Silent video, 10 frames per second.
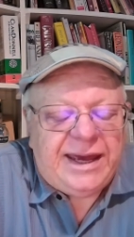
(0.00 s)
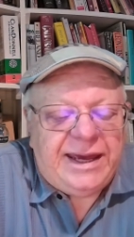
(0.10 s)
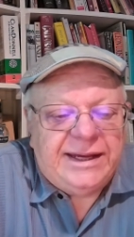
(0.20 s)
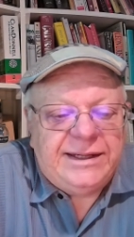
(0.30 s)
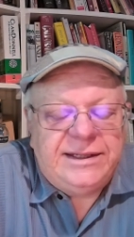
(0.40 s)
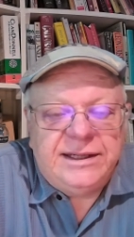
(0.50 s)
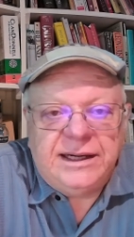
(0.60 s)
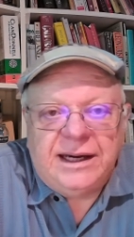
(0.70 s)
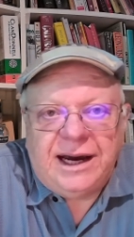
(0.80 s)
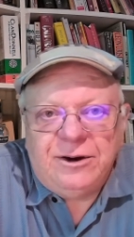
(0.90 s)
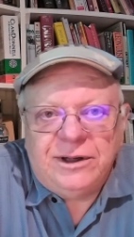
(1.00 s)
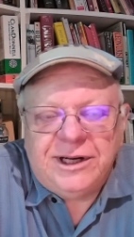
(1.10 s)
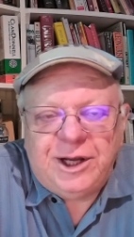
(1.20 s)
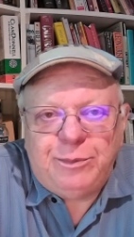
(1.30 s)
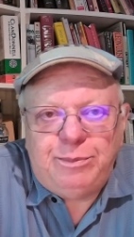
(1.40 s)
And
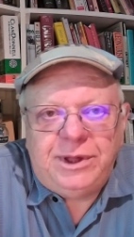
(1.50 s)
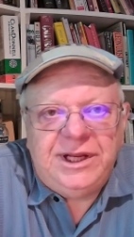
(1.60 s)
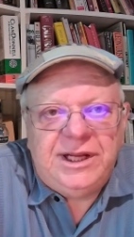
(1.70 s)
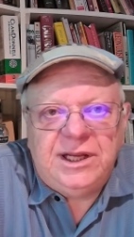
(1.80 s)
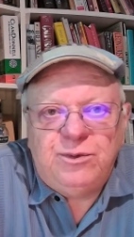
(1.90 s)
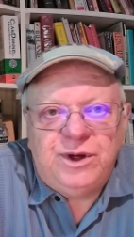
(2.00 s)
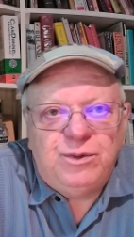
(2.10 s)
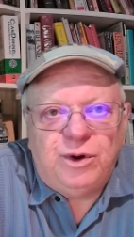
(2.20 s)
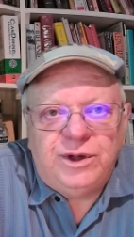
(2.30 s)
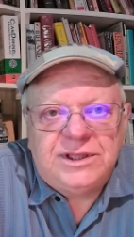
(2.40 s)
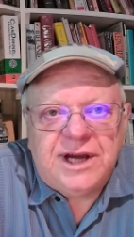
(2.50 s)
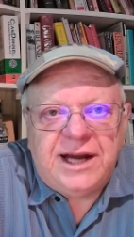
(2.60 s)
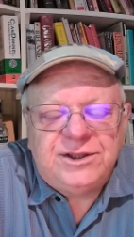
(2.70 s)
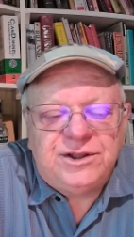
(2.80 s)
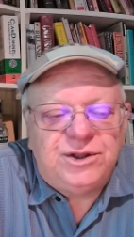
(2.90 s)
Ireland completely rewrote its
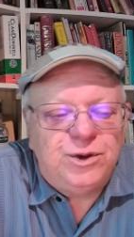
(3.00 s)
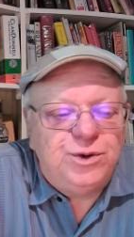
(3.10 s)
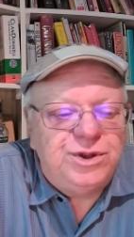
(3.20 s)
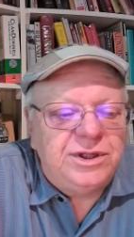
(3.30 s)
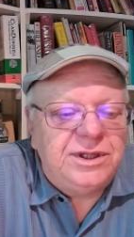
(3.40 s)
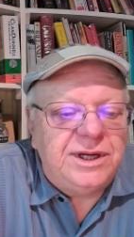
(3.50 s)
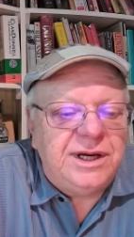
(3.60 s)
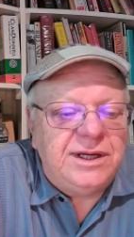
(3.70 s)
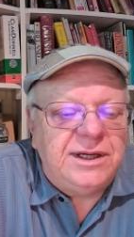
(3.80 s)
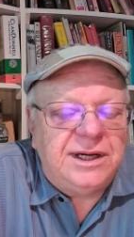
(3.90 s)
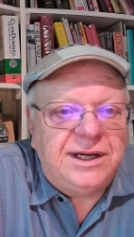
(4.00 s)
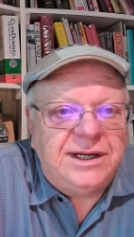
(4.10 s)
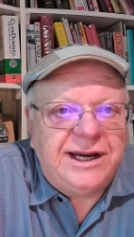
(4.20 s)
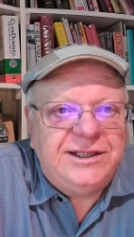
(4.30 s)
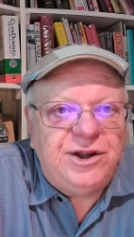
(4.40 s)
constitution in
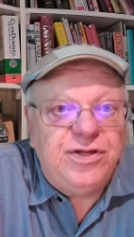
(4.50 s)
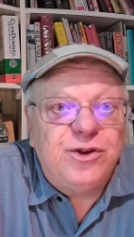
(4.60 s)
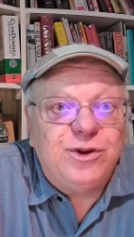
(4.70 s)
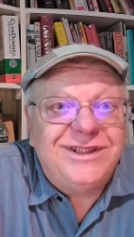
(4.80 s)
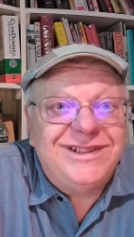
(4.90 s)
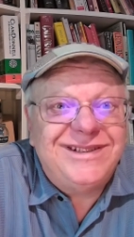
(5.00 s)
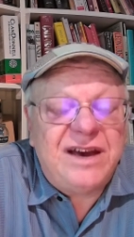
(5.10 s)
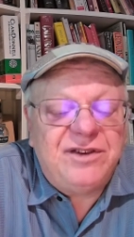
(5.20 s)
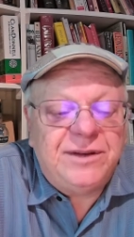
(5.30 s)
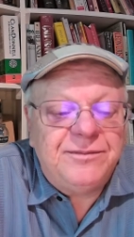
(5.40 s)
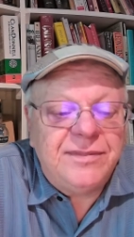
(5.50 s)
1937